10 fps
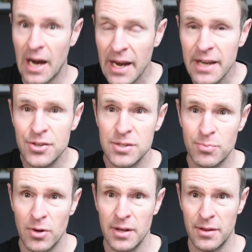I
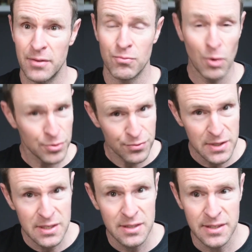just brought the most
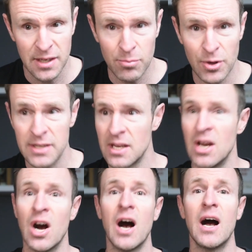recent sale price.
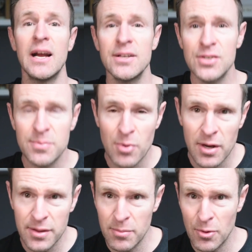I just
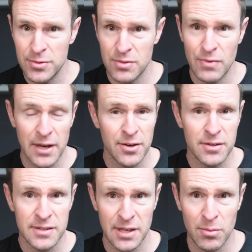brought the most
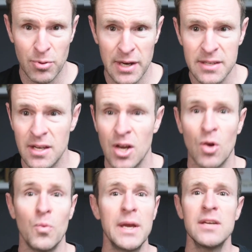record sale price.
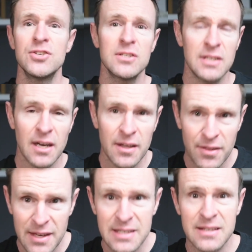We just
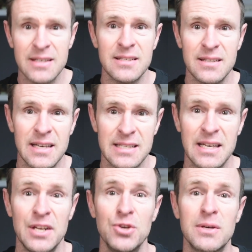got this.
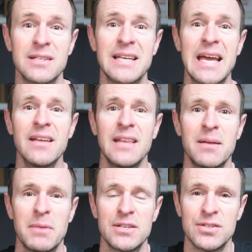And you can take
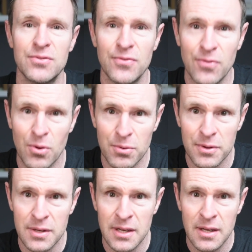that message
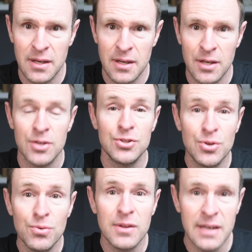forward
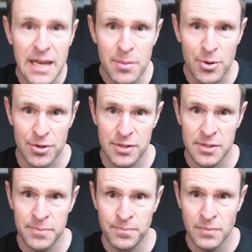to the
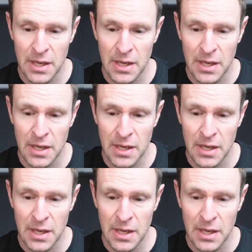neighbors.